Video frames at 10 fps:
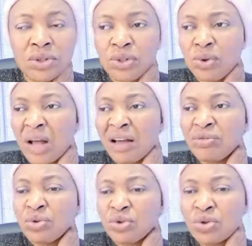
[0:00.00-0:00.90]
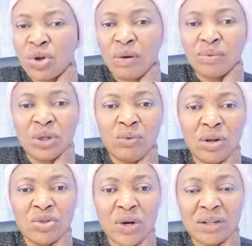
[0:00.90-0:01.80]
Do you have to stop doing
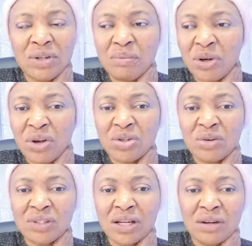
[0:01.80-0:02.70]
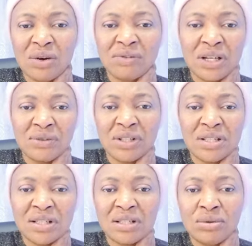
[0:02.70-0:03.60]
what you are doing because of the, of the
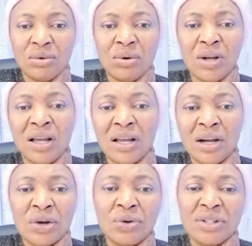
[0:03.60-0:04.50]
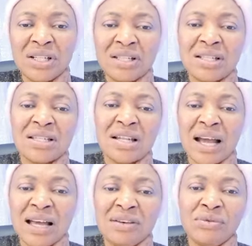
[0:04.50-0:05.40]
criticism? No. Criticism
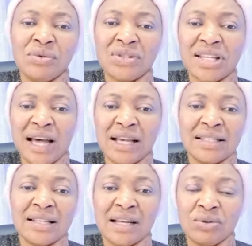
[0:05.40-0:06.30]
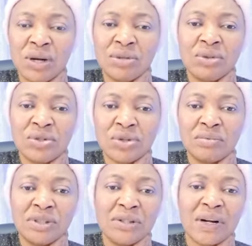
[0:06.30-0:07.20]
are even signs that you are doing
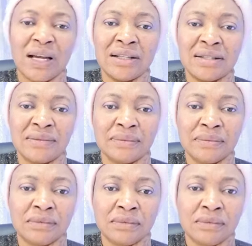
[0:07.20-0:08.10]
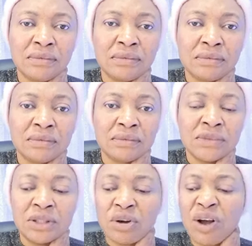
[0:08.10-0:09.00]
something right.
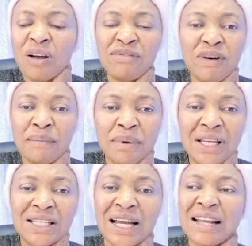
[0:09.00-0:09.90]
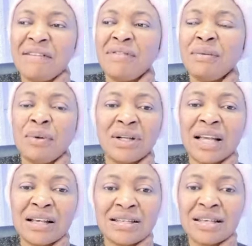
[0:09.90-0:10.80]
God forbid that everybody
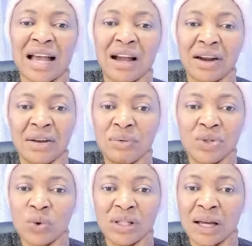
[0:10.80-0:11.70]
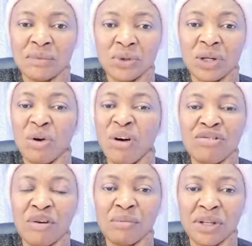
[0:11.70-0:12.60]
has agree with what I'm doing. God
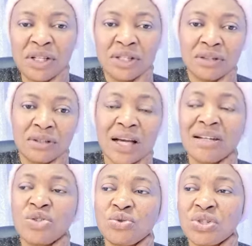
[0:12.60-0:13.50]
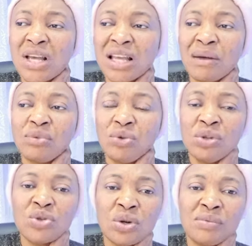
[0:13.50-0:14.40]
forbid. That is to say I'm
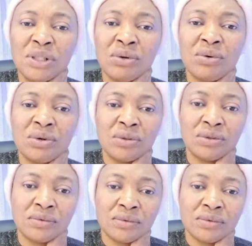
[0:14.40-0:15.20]
doing something wrong.